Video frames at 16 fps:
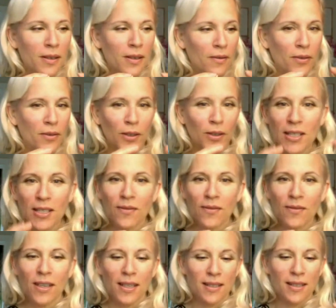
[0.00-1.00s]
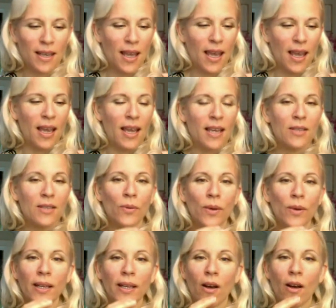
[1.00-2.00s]
philosophies is
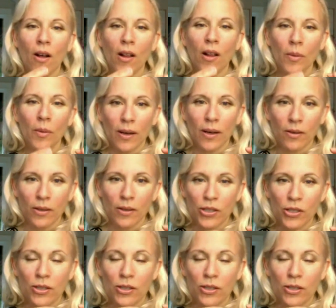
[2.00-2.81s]
really all about